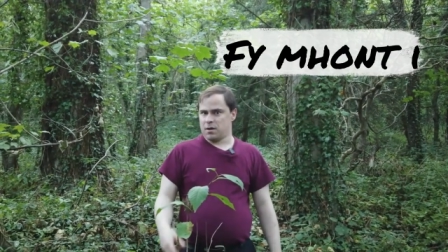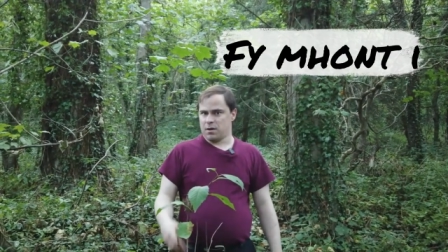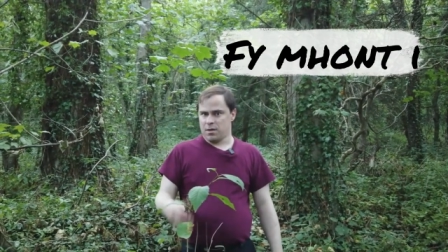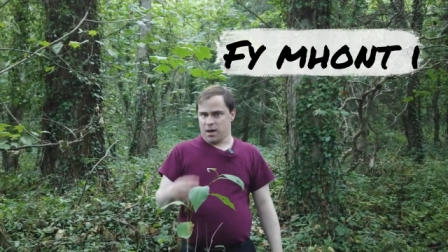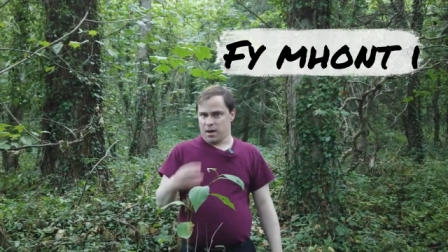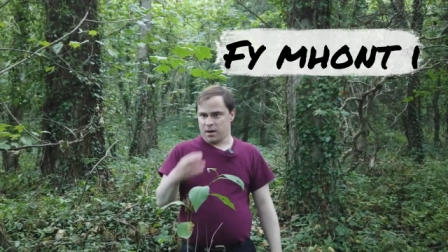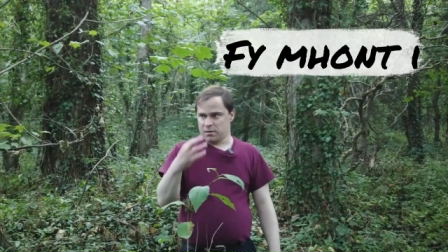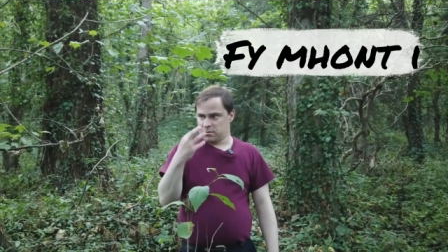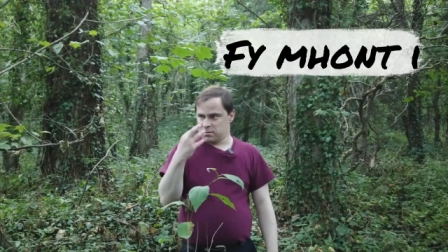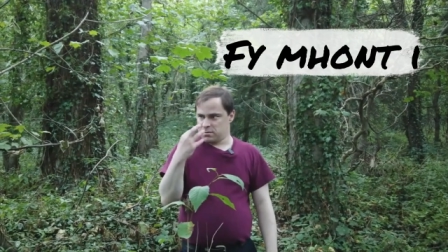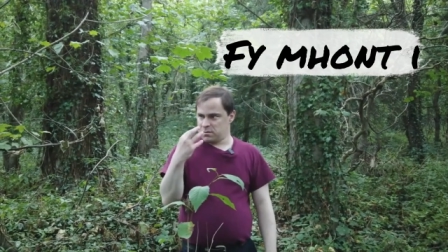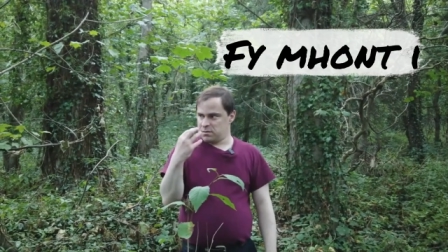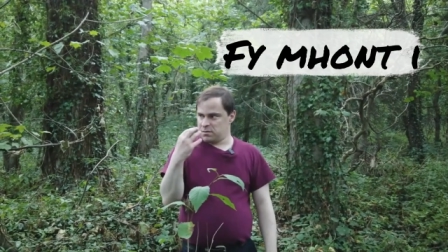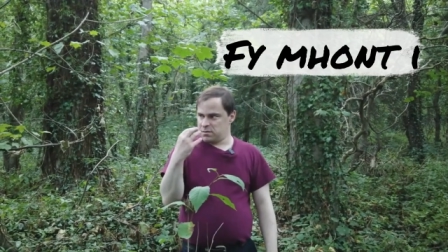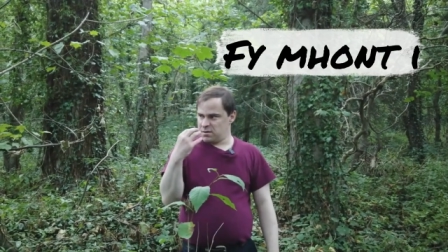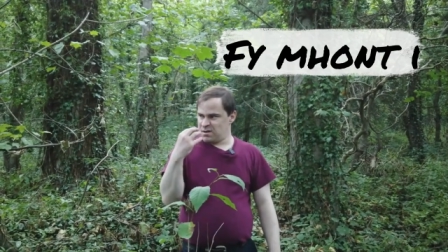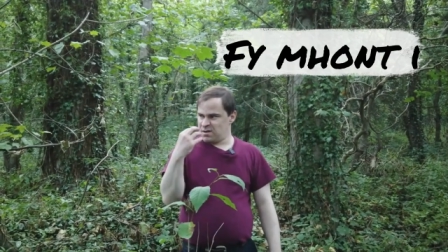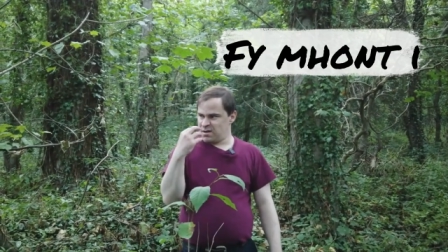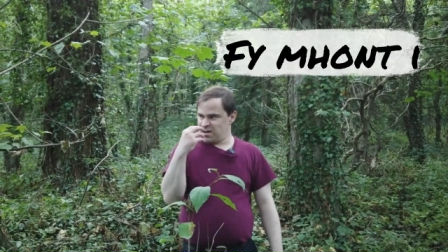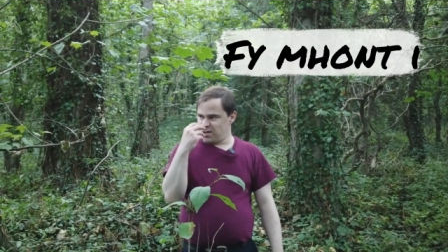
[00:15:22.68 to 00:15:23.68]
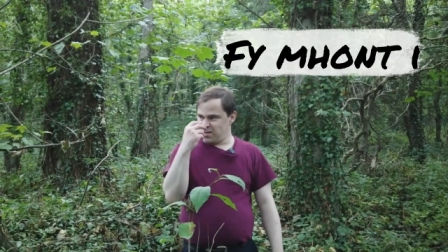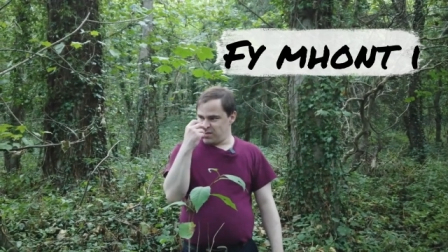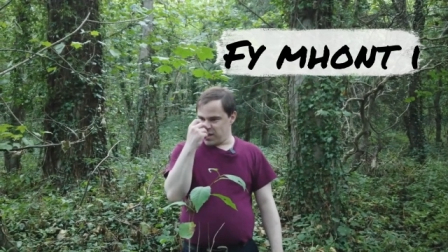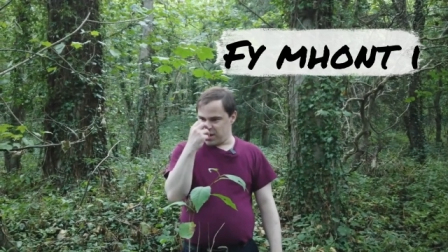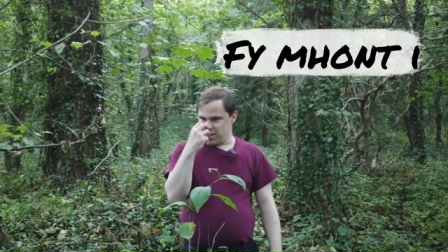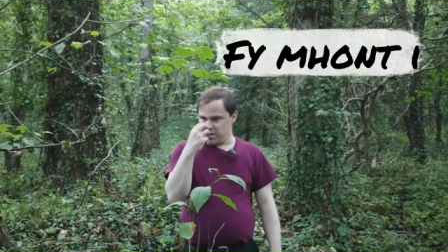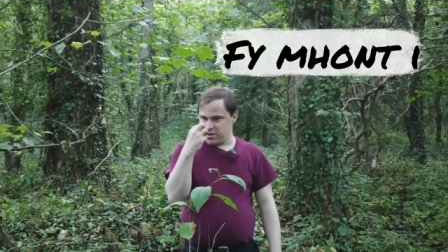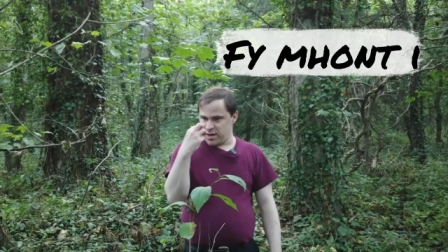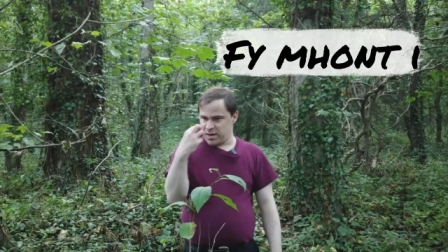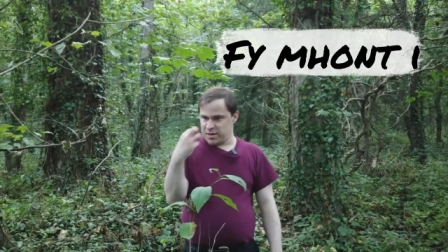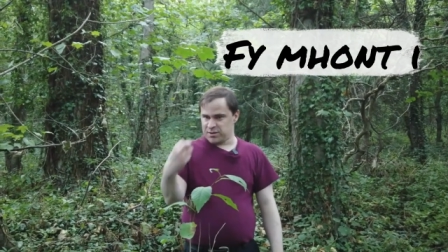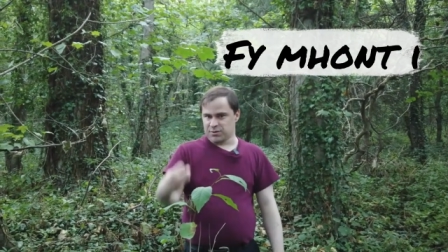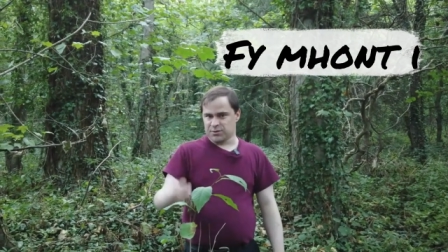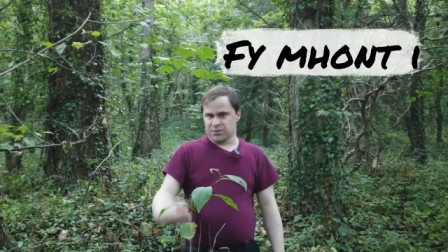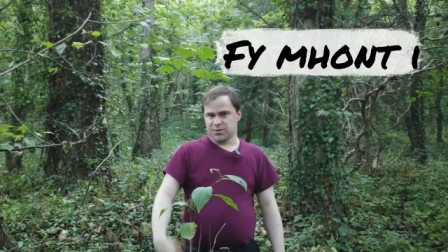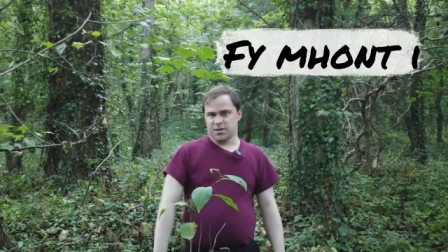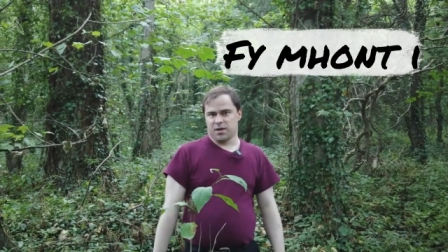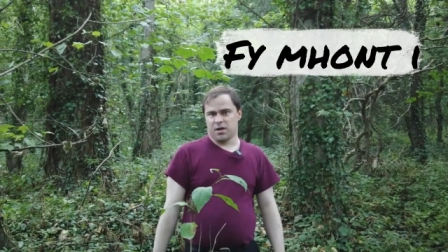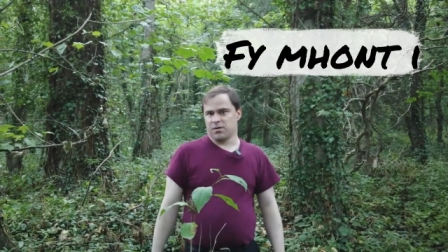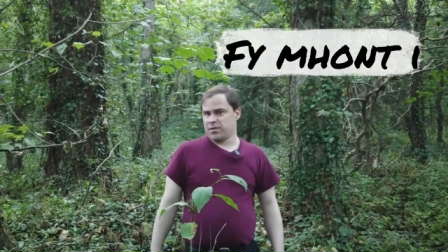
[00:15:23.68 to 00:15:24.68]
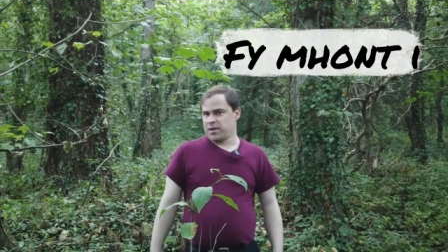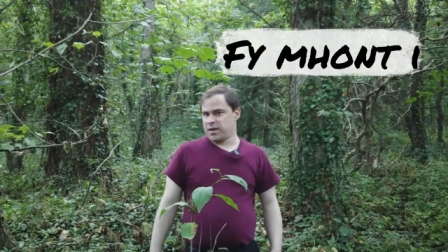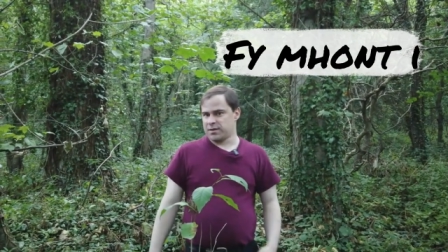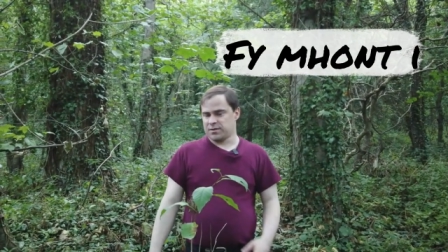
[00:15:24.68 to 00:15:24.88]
And that, that nasal sound,